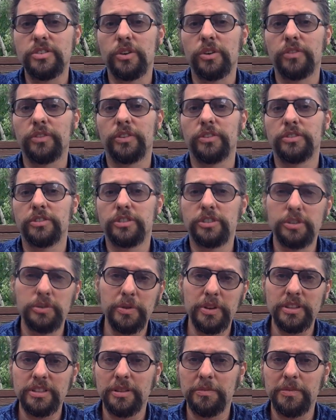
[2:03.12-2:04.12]
or if you're
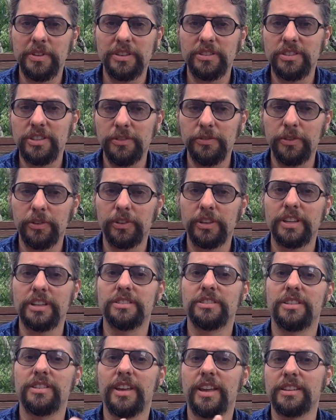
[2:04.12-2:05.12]
doing something differently
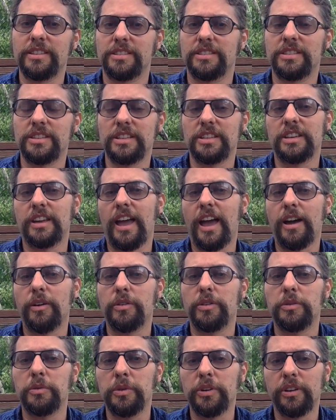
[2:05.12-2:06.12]
to then see how
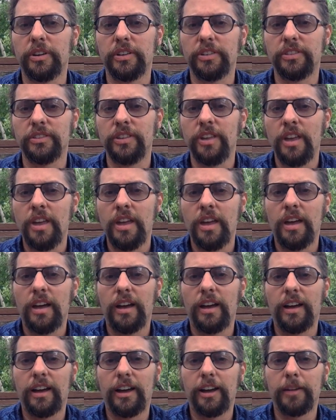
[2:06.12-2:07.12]
it works,
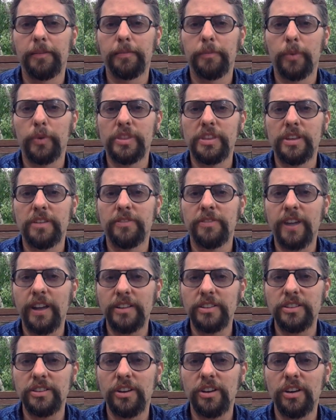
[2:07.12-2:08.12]
what the
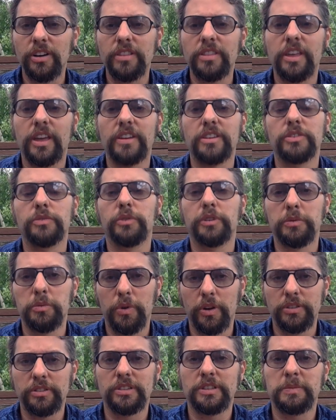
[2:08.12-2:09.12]
effects are, then you would
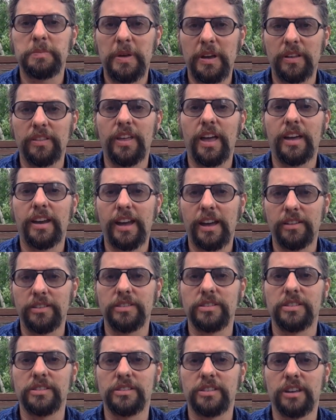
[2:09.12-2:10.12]
want to spell that out
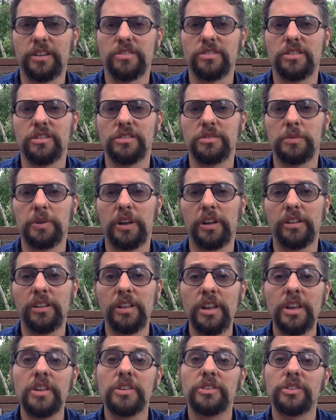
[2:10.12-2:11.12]
in this section as well.
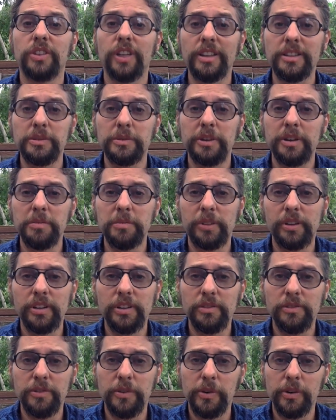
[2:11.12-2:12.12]
So that's what I'm
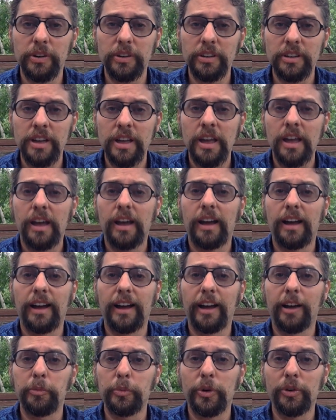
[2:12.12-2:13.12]
looking for.
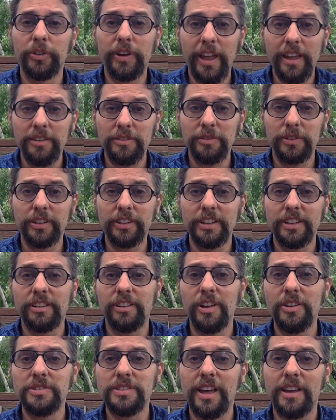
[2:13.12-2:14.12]
We're getting really
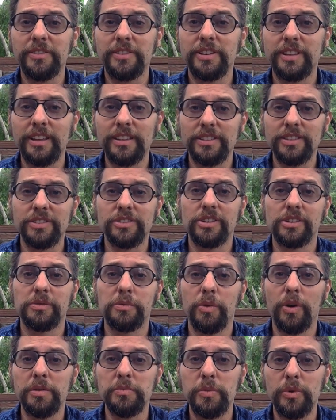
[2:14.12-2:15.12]
close. After that, there's just
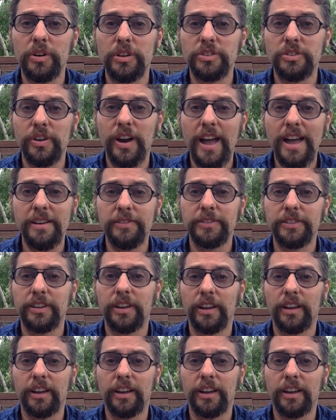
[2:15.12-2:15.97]
one more draft,